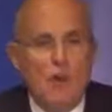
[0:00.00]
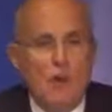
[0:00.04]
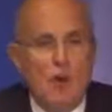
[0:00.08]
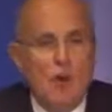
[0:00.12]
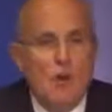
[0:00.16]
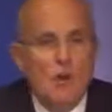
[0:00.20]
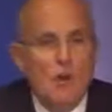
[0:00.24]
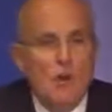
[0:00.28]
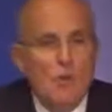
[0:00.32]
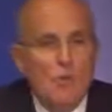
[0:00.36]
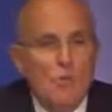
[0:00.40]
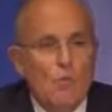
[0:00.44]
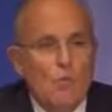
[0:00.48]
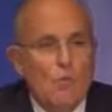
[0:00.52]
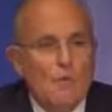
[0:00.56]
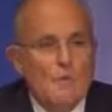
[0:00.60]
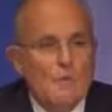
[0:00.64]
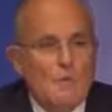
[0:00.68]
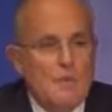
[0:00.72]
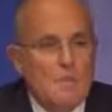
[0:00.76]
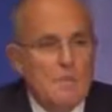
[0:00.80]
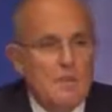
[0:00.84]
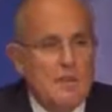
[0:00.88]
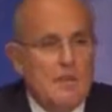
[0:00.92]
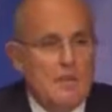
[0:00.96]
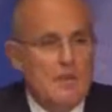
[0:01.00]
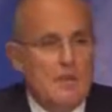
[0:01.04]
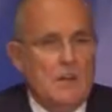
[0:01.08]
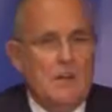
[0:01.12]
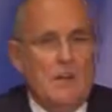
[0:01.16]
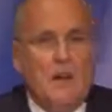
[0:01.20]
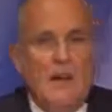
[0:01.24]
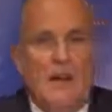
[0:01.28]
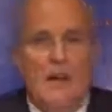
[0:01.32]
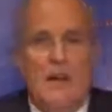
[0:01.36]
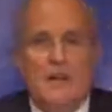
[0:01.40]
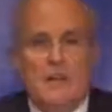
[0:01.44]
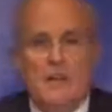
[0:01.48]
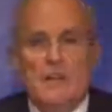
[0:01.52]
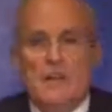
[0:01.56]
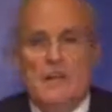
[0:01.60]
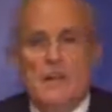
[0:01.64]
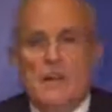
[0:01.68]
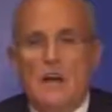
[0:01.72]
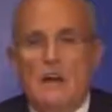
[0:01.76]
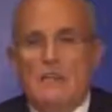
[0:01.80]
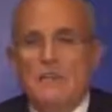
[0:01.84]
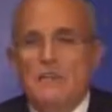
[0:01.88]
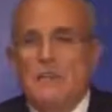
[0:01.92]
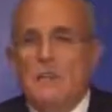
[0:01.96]
law, women being allowed
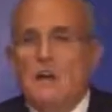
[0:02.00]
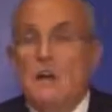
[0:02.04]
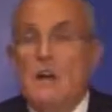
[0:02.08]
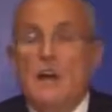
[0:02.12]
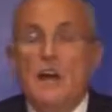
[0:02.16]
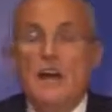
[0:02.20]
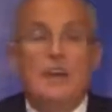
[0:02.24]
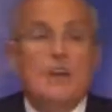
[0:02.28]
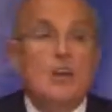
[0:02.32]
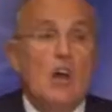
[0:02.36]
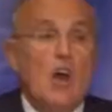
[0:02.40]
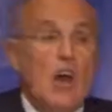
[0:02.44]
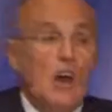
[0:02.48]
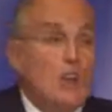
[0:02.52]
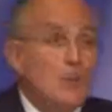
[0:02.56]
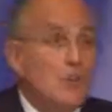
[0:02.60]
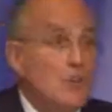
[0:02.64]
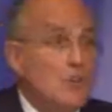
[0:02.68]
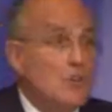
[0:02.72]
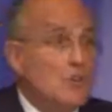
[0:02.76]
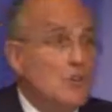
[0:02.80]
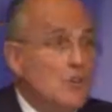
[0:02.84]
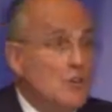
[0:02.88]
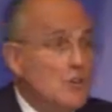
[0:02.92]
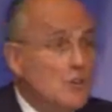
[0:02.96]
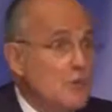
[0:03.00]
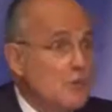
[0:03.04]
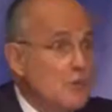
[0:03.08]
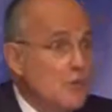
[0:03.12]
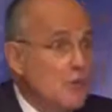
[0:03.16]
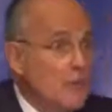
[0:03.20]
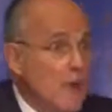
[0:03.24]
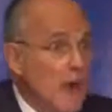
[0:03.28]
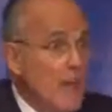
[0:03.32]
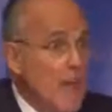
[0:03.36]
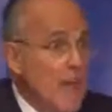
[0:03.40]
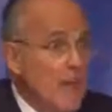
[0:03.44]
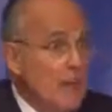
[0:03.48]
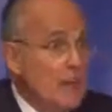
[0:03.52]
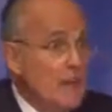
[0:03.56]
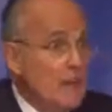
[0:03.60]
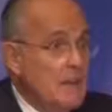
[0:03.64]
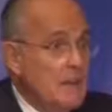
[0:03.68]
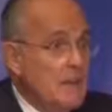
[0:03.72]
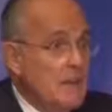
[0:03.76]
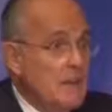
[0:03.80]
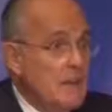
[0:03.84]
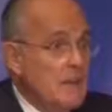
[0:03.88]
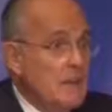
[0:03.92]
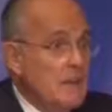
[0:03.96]
in government, a non-nuclear
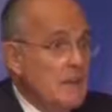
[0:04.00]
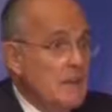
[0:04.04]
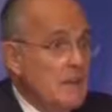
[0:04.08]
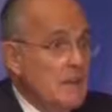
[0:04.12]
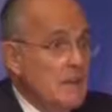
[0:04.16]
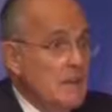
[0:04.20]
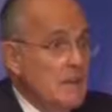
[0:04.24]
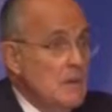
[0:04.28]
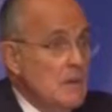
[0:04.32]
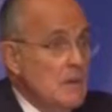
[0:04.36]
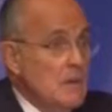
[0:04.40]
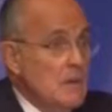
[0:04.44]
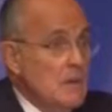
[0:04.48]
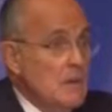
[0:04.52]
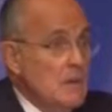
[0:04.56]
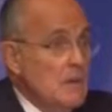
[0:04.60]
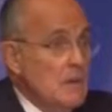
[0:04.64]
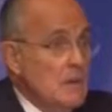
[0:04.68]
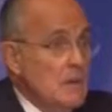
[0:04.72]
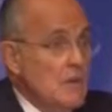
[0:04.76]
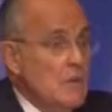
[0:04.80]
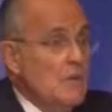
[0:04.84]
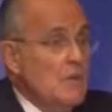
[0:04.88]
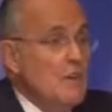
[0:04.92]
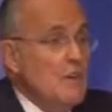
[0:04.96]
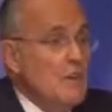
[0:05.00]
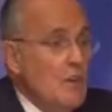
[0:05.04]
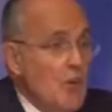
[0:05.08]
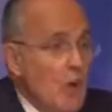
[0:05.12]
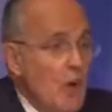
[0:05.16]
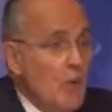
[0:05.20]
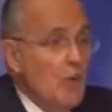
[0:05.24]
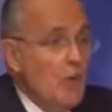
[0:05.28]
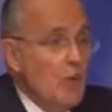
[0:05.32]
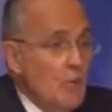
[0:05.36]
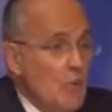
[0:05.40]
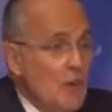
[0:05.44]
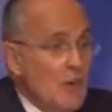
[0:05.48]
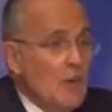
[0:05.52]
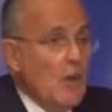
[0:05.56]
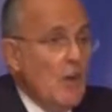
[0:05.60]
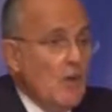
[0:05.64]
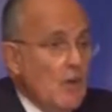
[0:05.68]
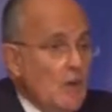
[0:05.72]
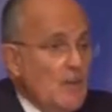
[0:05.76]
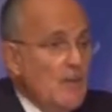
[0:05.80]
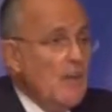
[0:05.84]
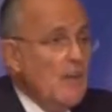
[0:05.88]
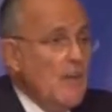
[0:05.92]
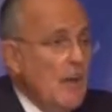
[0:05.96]
Iran. We know what we're
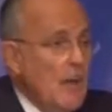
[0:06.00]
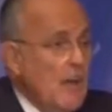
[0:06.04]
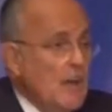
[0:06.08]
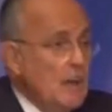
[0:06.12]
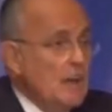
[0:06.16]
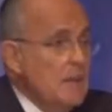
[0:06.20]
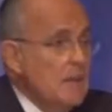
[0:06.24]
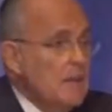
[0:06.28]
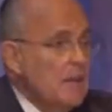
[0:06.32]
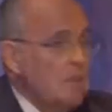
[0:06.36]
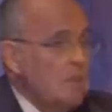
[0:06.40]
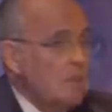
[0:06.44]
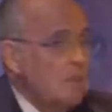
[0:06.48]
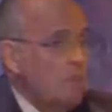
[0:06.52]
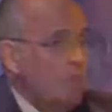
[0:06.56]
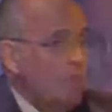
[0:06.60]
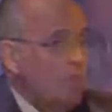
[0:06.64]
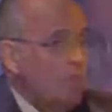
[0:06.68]
going to get.